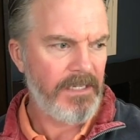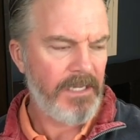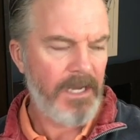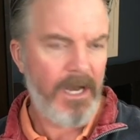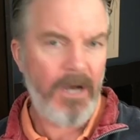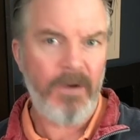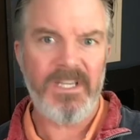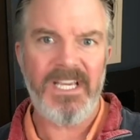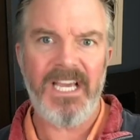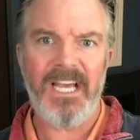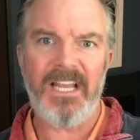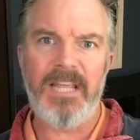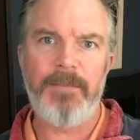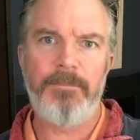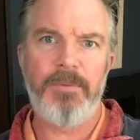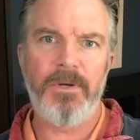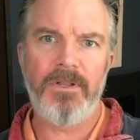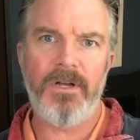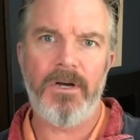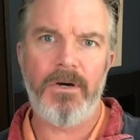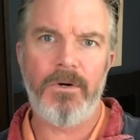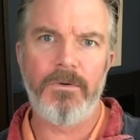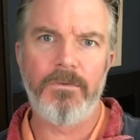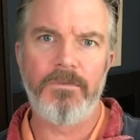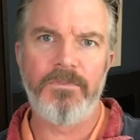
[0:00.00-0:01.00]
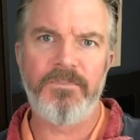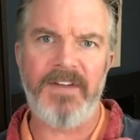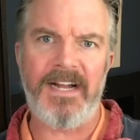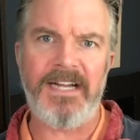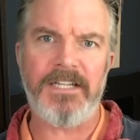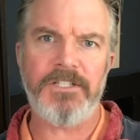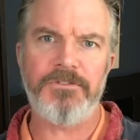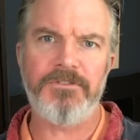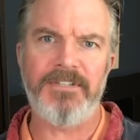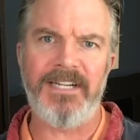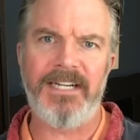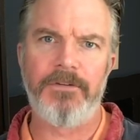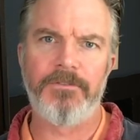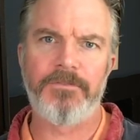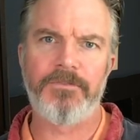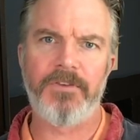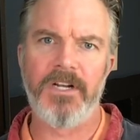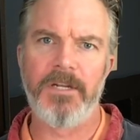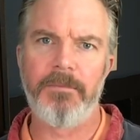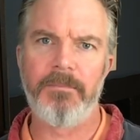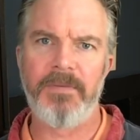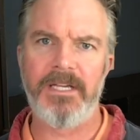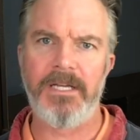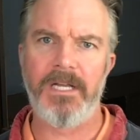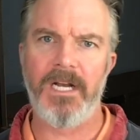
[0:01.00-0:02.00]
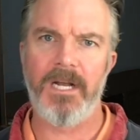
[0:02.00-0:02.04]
Oh, yeah, they put the whole factory out in front of me.